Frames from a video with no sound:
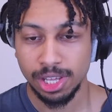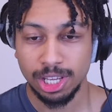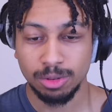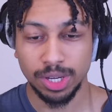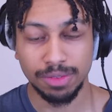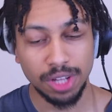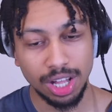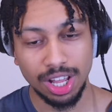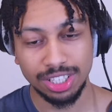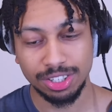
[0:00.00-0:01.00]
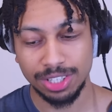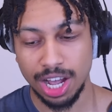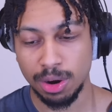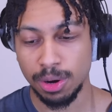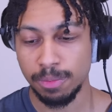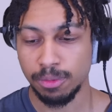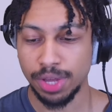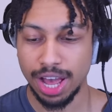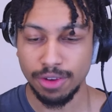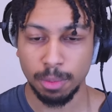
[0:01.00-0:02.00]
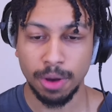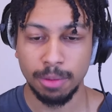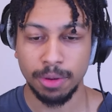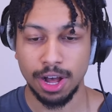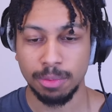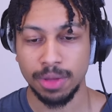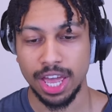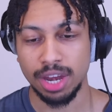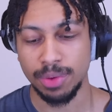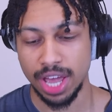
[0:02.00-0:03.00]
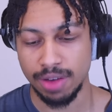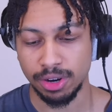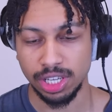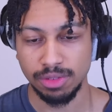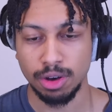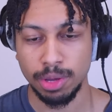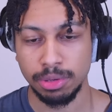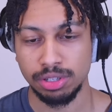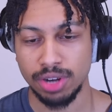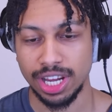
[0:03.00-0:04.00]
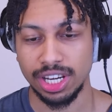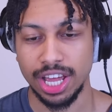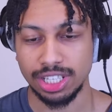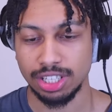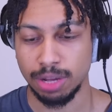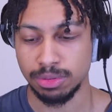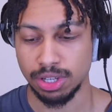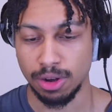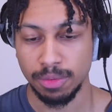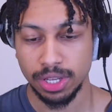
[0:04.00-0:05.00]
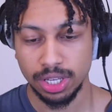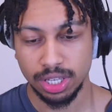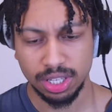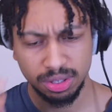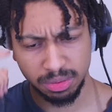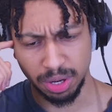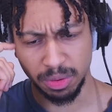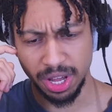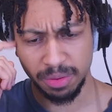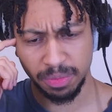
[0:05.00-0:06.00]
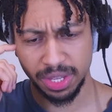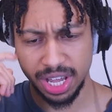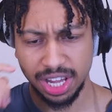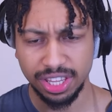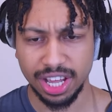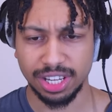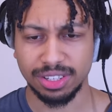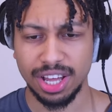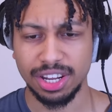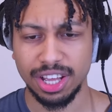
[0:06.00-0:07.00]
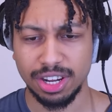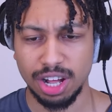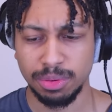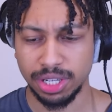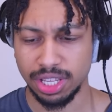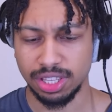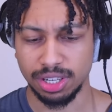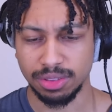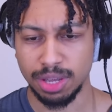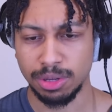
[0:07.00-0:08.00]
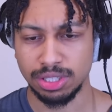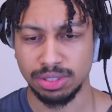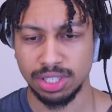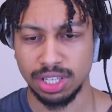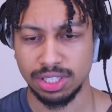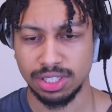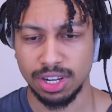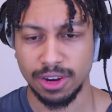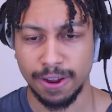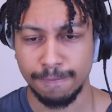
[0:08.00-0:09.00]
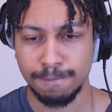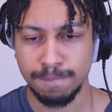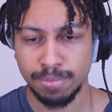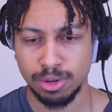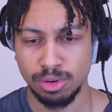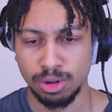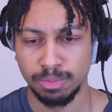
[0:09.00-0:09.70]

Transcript: we have not lost our tower. We have our pump up, and we have our Evo Baby Dragon next up. So, wait, what? How did that Goblin get there? That makes no sense. Alright, cool.